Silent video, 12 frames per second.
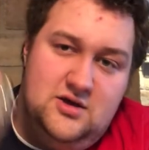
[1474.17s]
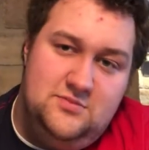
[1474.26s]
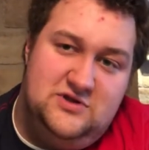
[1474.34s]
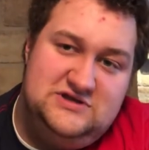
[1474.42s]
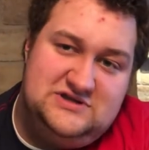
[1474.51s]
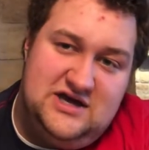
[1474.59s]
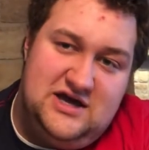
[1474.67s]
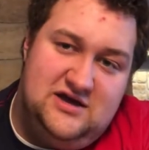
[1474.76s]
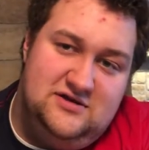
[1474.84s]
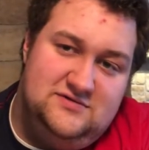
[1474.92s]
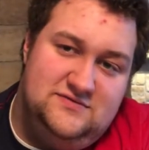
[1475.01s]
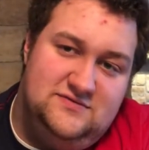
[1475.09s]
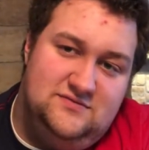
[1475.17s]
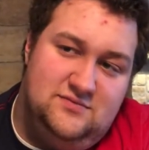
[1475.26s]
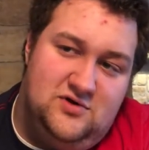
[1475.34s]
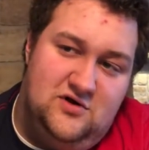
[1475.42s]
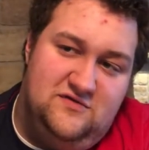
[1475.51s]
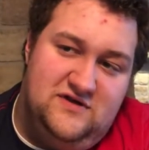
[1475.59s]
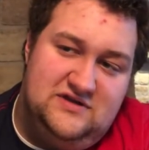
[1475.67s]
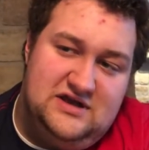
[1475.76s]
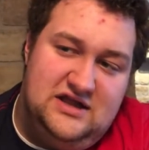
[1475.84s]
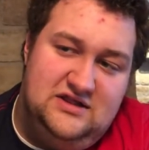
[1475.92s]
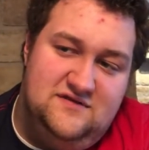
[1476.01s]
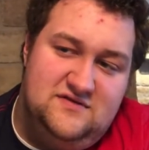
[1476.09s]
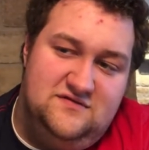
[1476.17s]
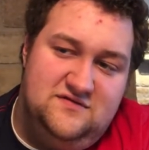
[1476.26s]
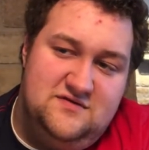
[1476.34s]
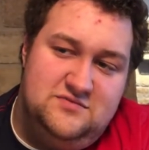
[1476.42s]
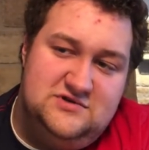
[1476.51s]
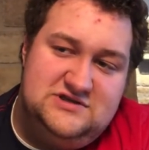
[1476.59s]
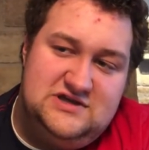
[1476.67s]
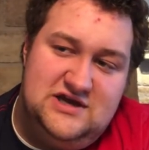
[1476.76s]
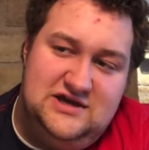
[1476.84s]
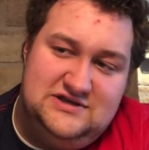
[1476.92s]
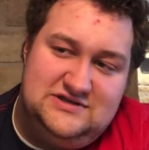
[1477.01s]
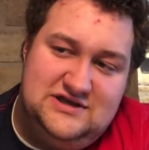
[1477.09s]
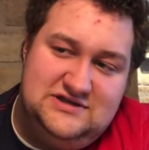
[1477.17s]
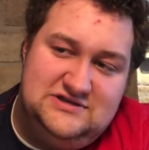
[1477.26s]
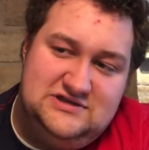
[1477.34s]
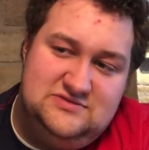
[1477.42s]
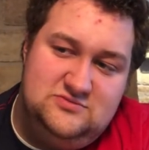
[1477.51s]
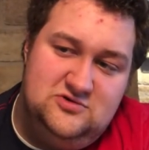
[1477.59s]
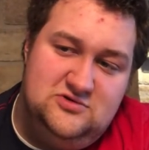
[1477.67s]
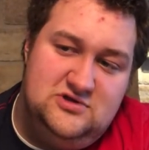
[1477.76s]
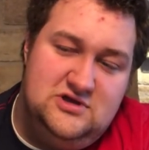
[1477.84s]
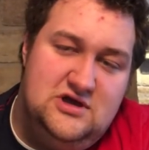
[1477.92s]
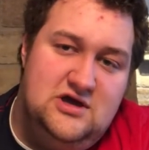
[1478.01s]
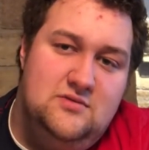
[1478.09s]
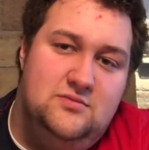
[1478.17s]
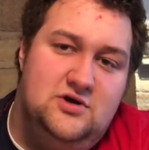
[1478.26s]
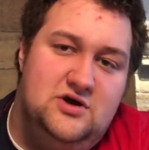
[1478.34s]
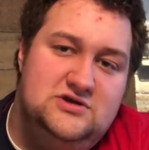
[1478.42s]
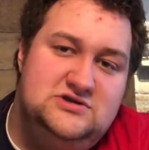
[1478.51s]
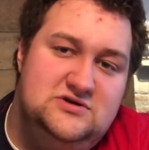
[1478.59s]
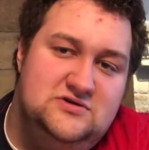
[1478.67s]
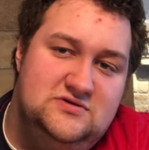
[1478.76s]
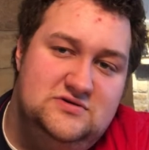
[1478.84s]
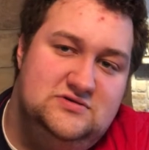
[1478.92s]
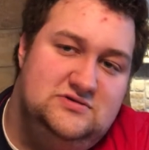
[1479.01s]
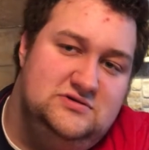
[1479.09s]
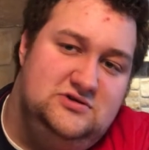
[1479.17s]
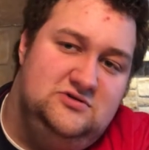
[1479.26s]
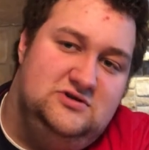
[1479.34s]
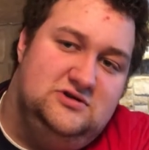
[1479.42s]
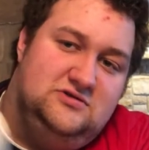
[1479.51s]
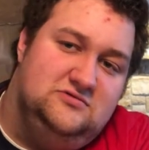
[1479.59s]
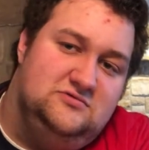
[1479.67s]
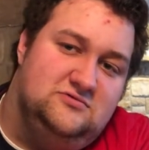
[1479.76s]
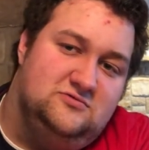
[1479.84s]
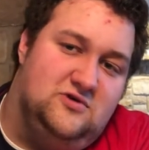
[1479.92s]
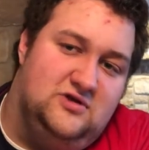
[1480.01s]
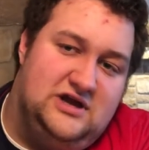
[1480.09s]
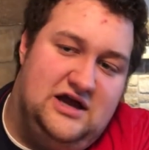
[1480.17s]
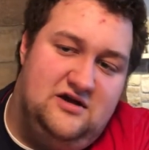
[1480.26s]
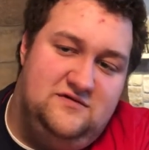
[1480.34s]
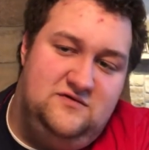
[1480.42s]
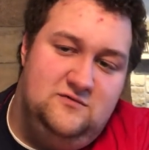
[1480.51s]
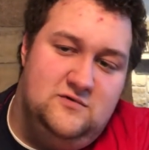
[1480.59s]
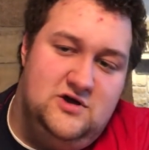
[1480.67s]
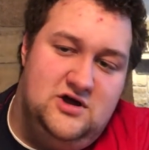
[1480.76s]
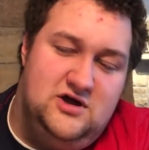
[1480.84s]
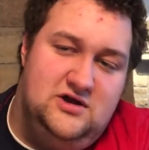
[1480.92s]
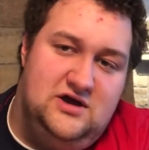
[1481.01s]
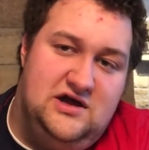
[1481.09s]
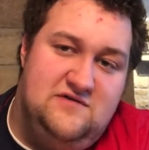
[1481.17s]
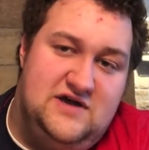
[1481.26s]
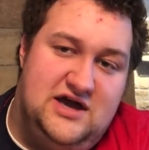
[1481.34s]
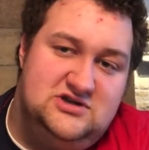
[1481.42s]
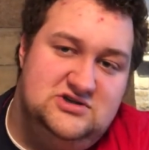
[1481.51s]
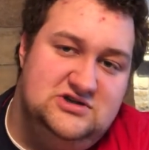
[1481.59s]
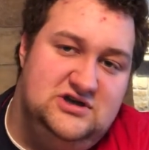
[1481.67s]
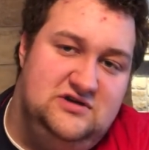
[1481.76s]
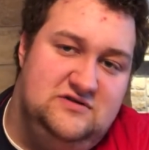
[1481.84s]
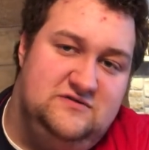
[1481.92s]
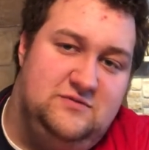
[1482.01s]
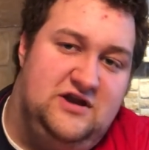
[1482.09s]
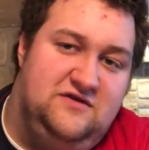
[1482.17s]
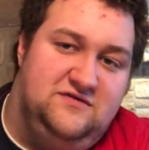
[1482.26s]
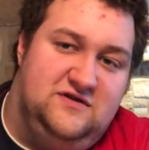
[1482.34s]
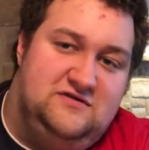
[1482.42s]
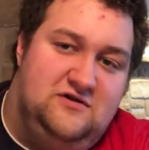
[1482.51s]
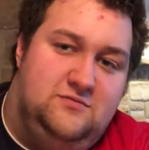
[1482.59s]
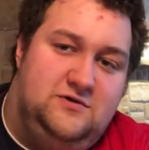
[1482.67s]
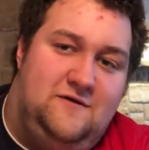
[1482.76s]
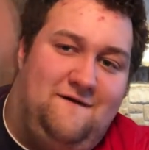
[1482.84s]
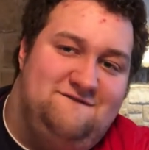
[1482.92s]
But this guy, perfect. I love the flipper design. It's nice and smooth, but also you can roll it out if you want. I've actually Spidey flicked it open